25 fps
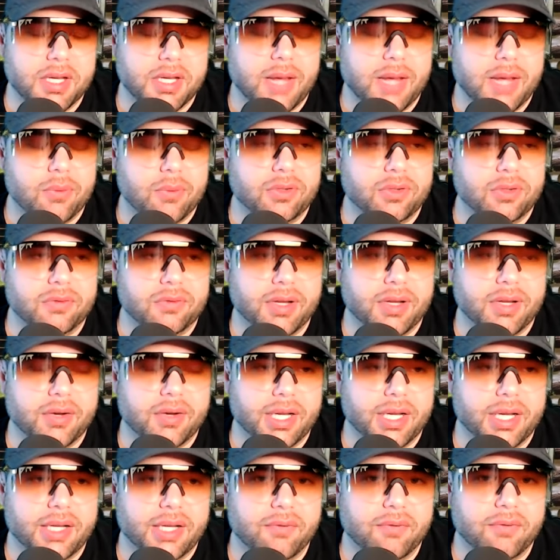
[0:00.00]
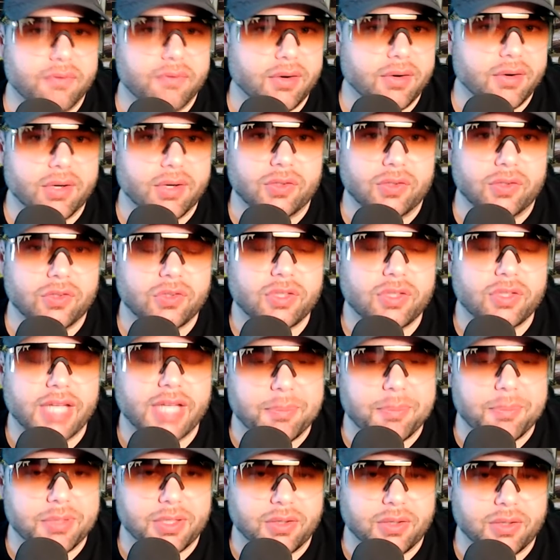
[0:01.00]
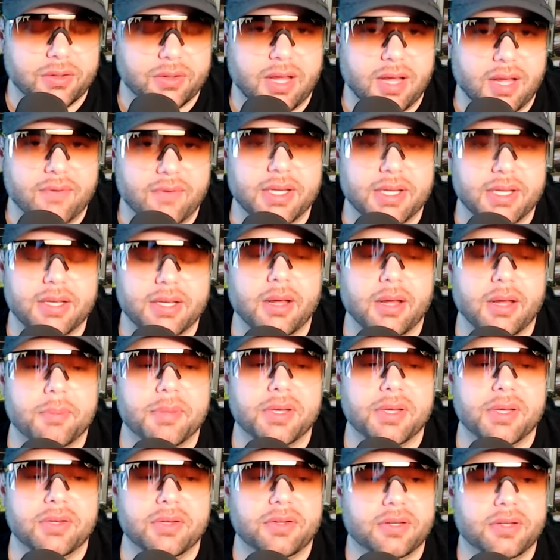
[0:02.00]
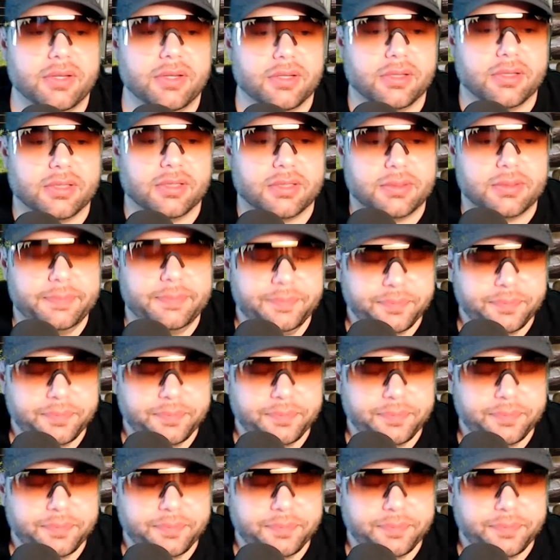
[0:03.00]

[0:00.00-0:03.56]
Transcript: I was very, very skeptical of it up until